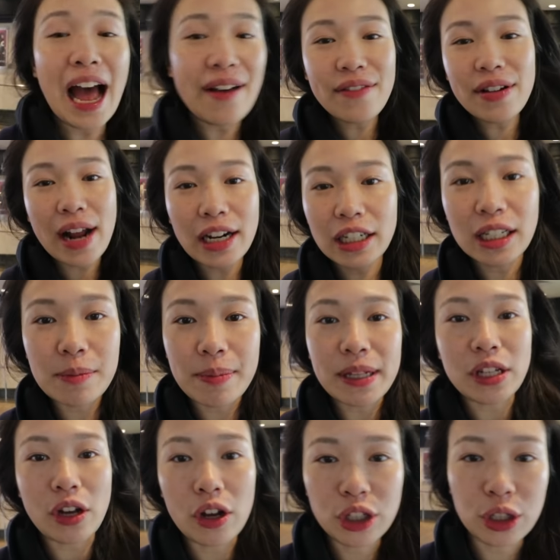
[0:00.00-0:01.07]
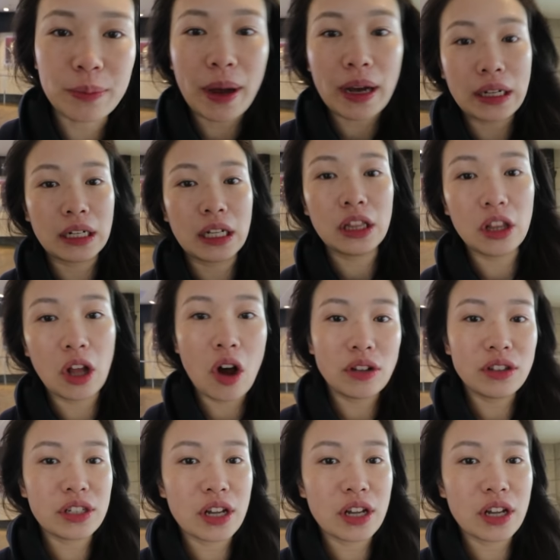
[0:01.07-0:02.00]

haven't actually been to Ocean Park in a long